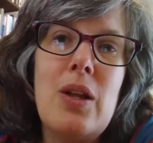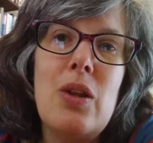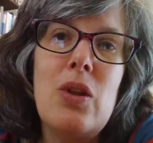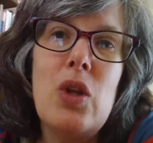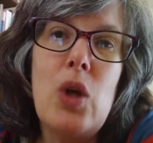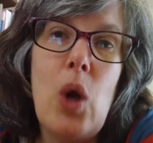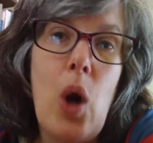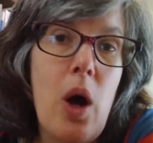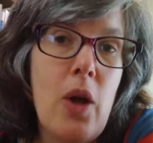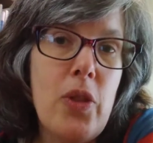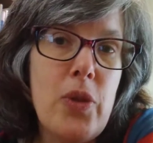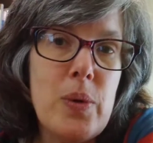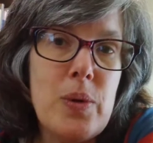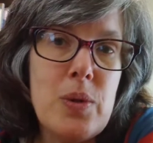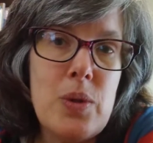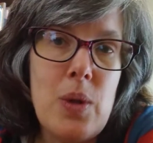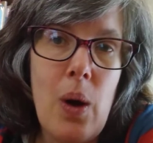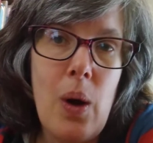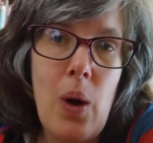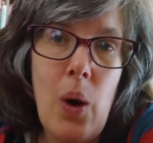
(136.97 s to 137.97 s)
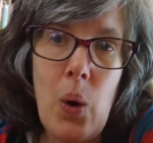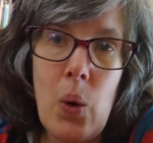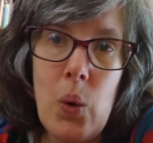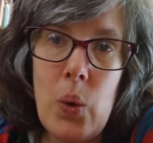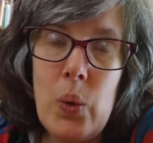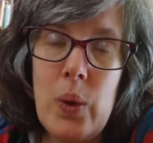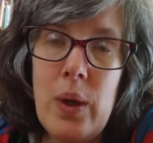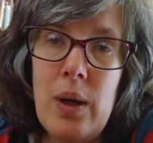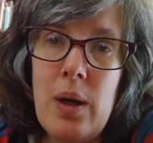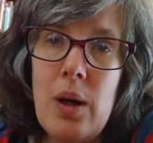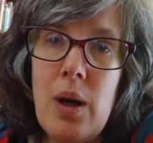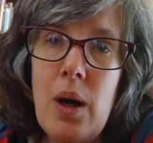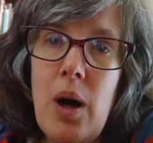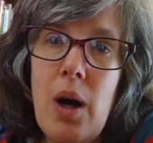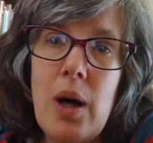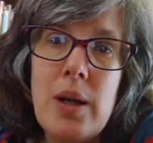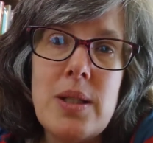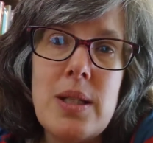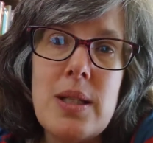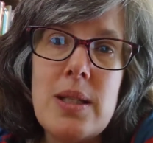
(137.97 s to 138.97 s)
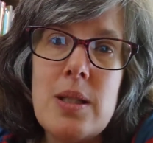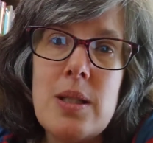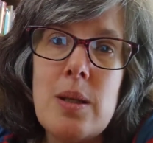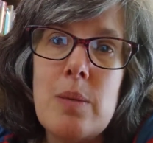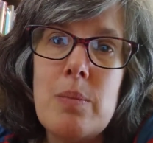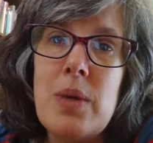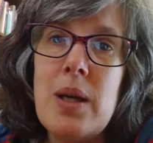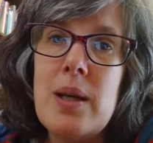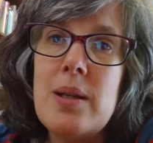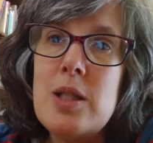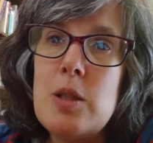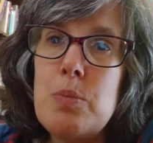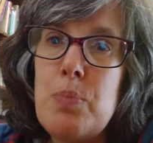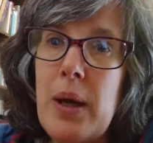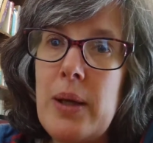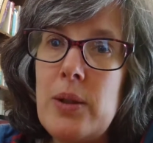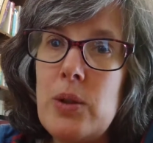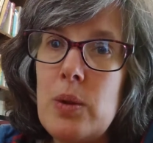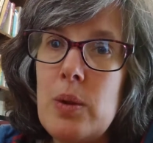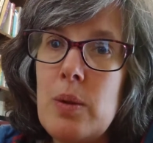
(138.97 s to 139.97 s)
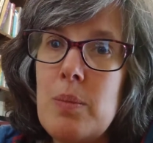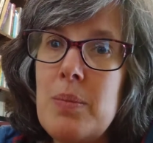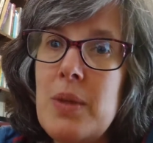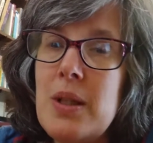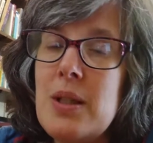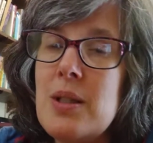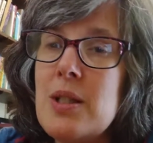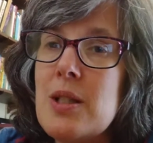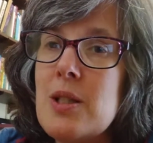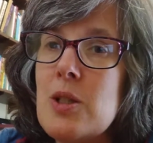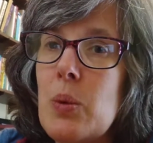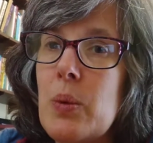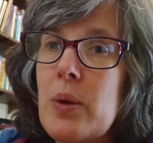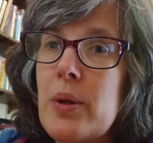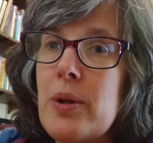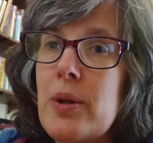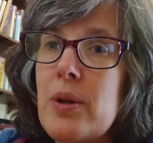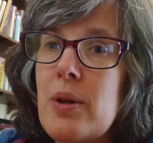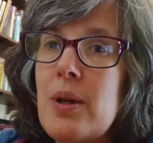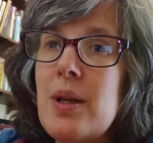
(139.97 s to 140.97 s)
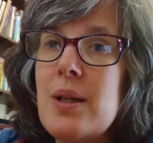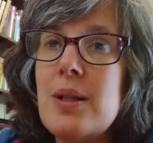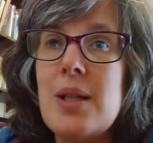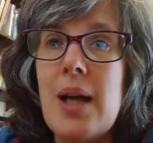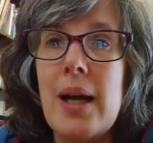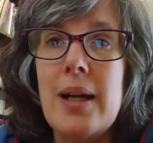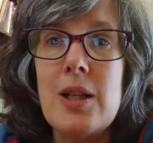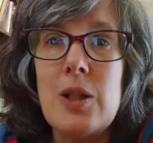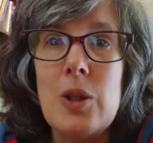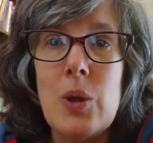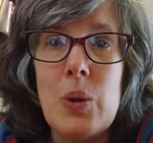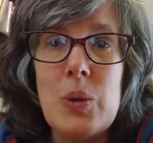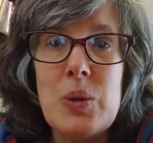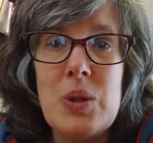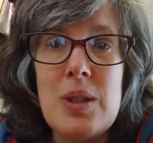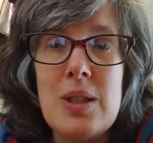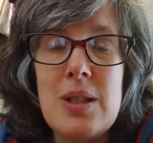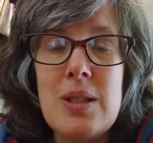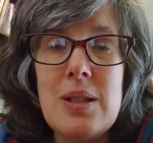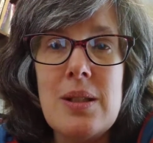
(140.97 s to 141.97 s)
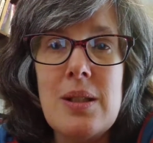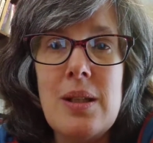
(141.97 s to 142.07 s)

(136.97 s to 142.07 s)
The author's own autism spectrum disorder diagnosis